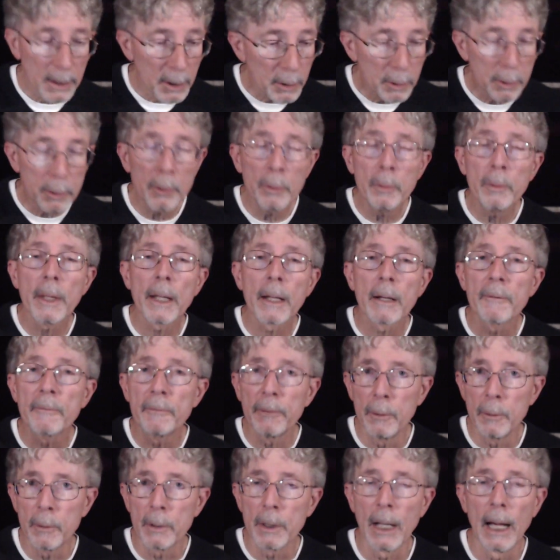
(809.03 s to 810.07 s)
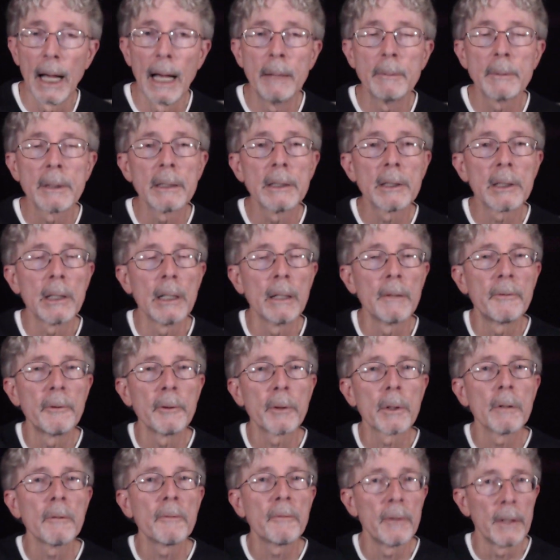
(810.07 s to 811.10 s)
Do that a few times and see if you
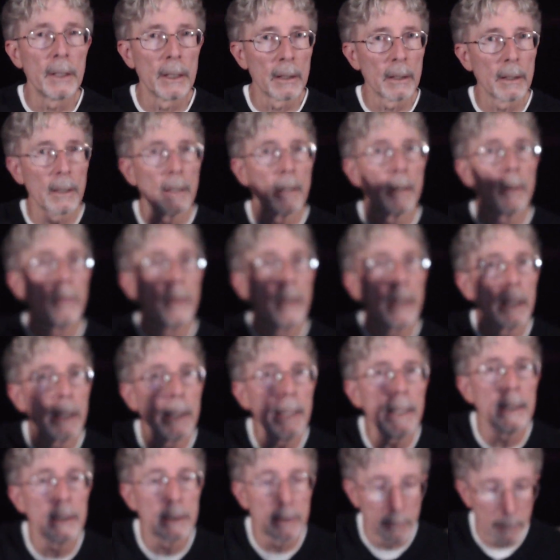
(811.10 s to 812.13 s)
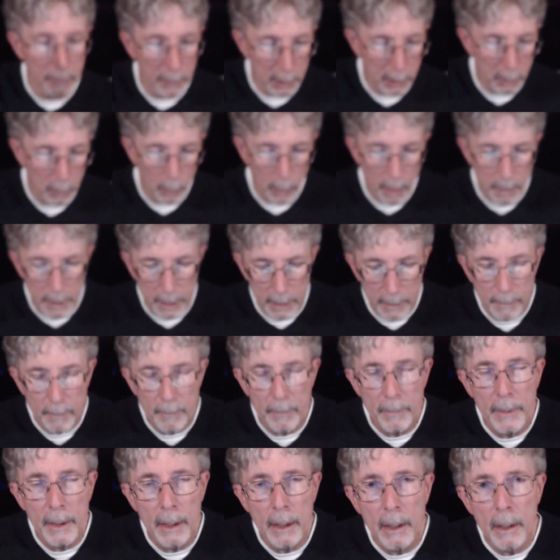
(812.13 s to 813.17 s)
can feel a release. For you women,
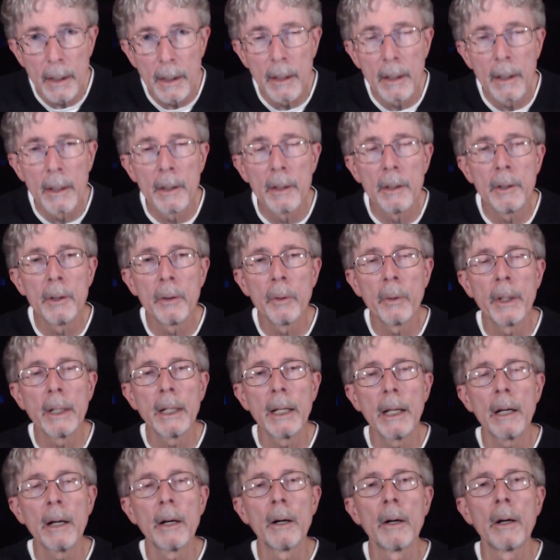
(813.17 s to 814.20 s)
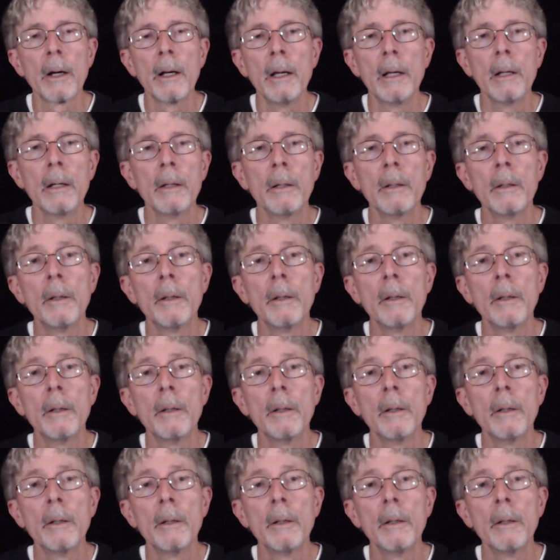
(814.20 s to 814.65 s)
do it here.